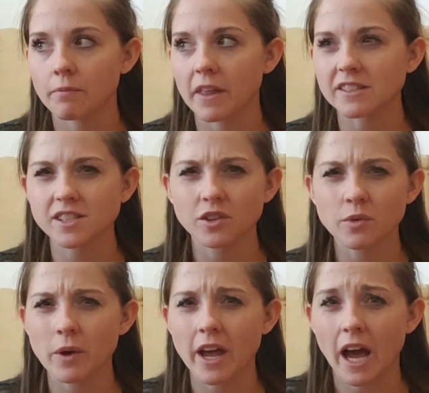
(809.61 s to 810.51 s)
That's the only
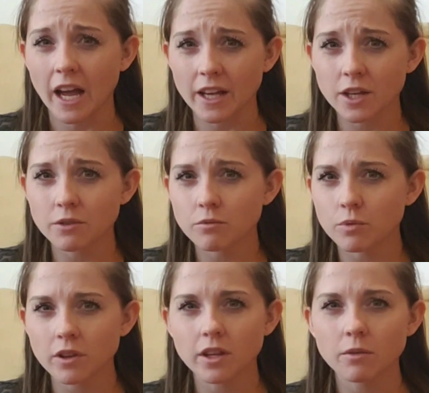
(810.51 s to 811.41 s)
way I could
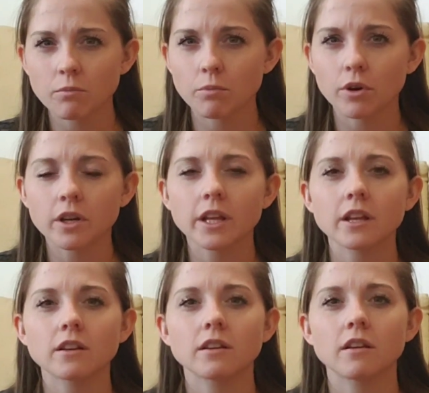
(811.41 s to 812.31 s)
really put
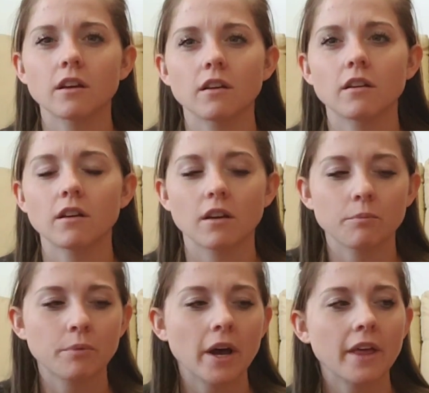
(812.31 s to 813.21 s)
it,
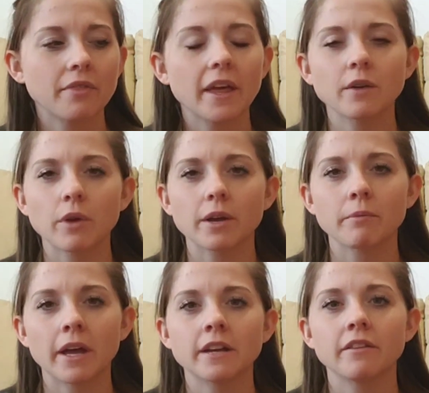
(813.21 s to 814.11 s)
but they
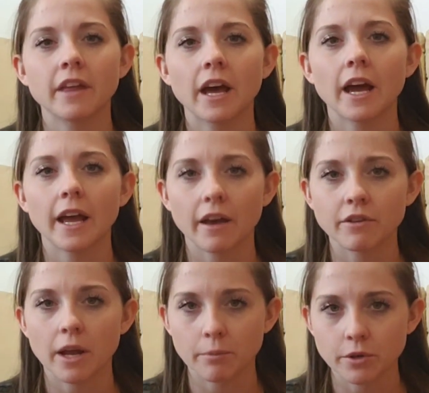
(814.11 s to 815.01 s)
recommend that I have
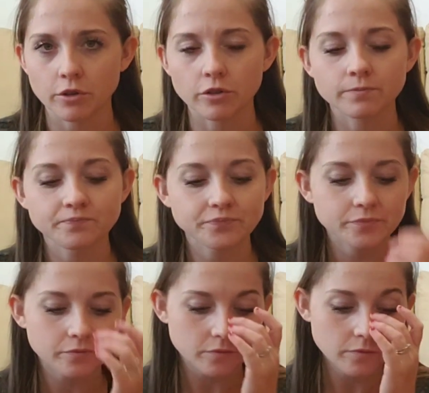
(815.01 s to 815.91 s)
an epidural
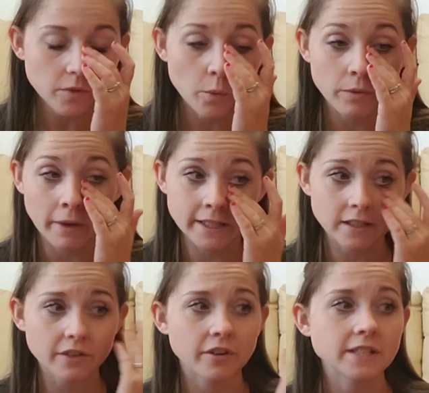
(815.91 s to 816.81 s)
with my
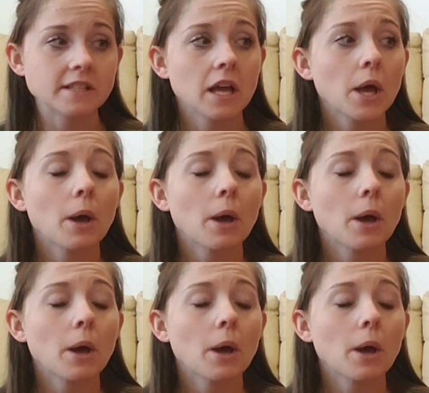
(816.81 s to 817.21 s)
deliveries.